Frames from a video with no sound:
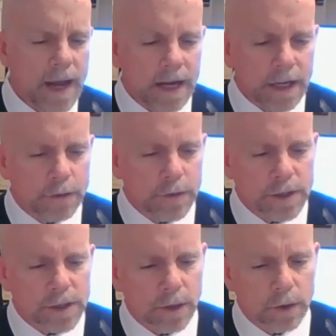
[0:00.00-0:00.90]
And
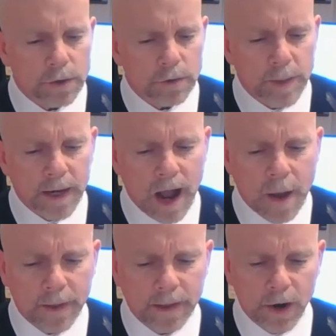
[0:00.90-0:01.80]
injuries also remain
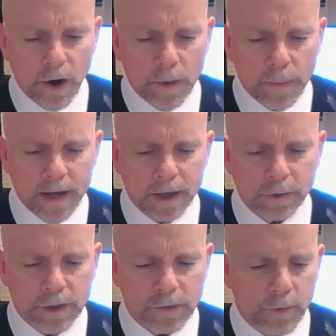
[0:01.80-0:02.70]
common in the arm, hand, and
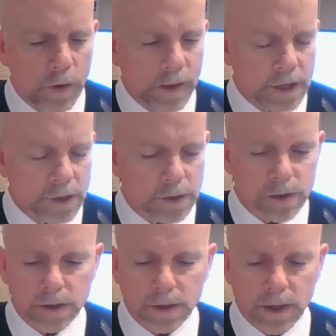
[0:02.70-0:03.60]
wrist for all
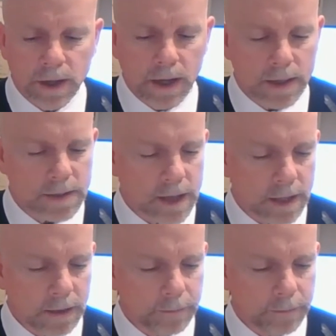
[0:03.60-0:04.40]
ages studied.